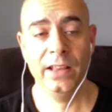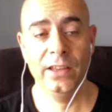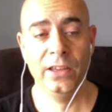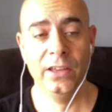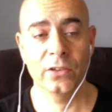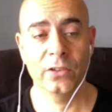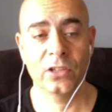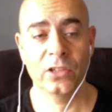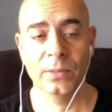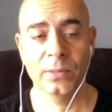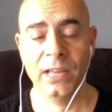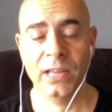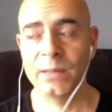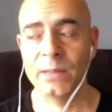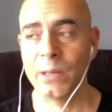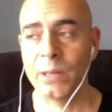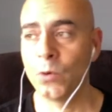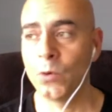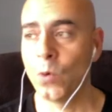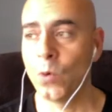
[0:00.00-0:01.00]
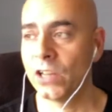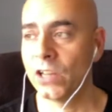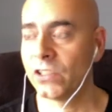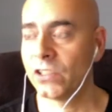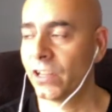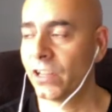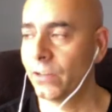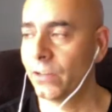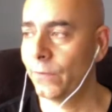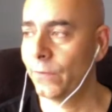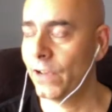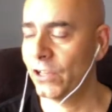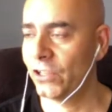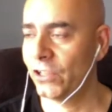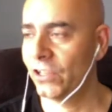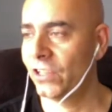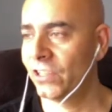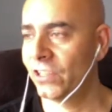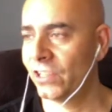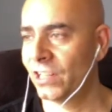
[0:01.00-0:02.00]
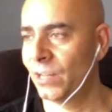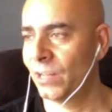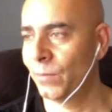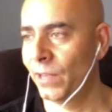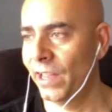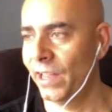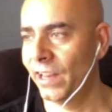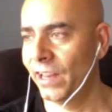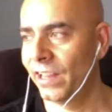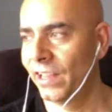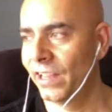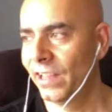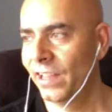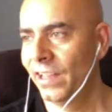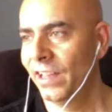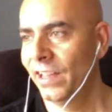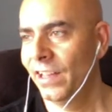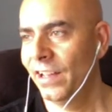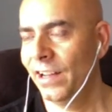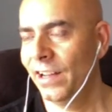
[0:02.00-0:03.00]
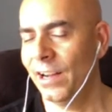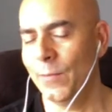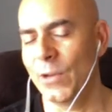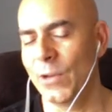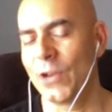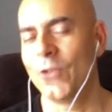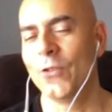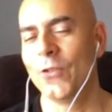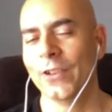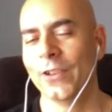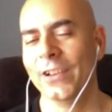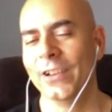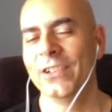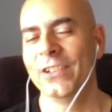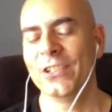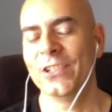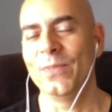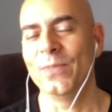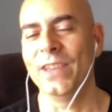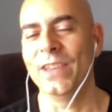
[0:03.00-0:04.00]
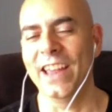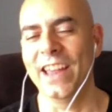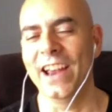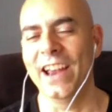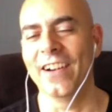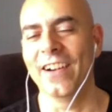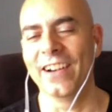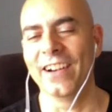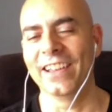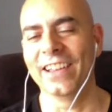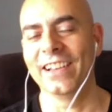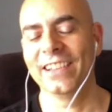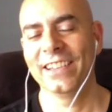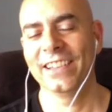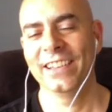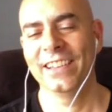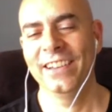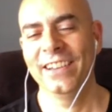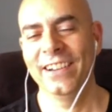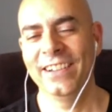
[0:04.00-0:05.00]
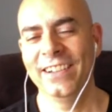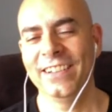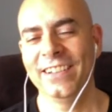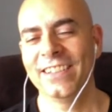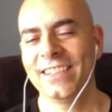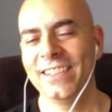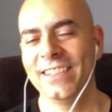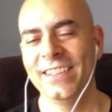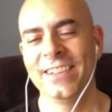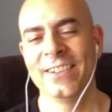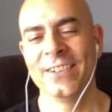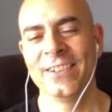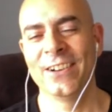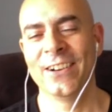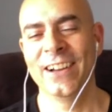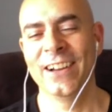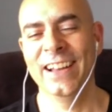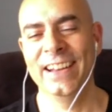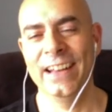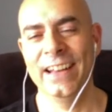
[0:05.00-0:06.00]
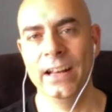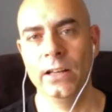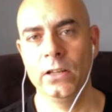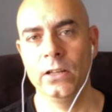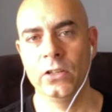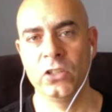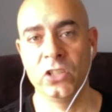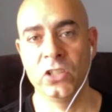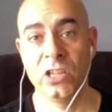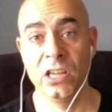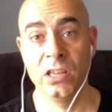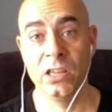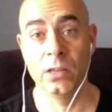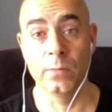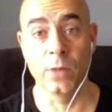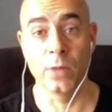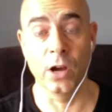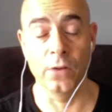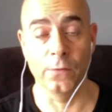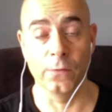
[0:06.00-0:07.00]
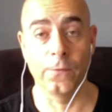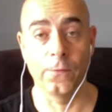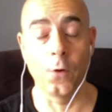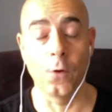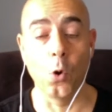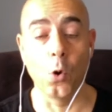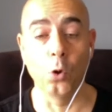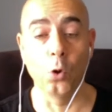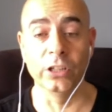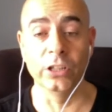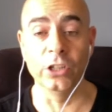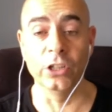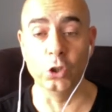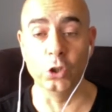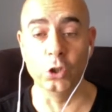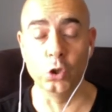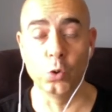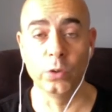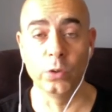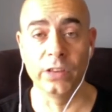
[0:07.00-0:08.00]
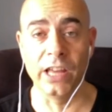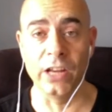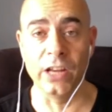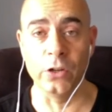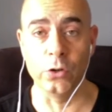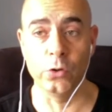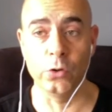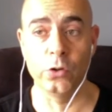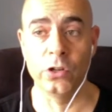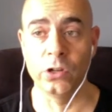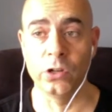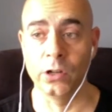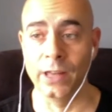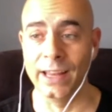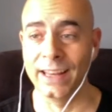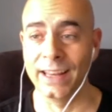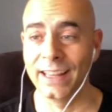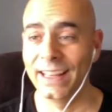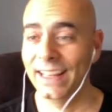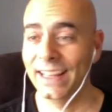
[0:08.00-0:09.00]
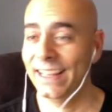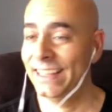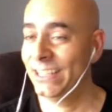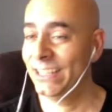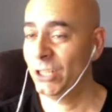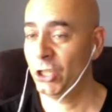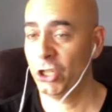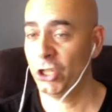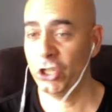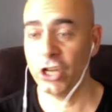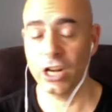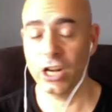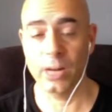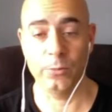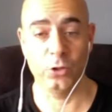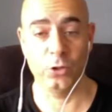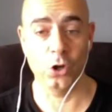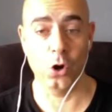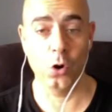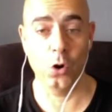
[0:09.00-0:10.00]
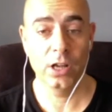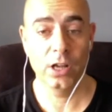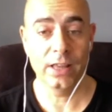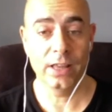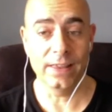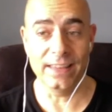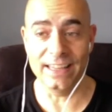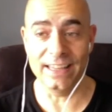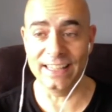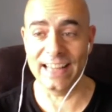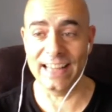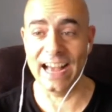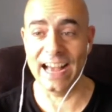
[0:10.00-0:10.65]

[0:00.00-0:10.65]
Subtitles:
sometimes I would watch the confessions and I'm like, Mikuru, you're just being arrogant. You don't know. And then you see them unfold and do what they do. And you're like, shut up, Joe. These guys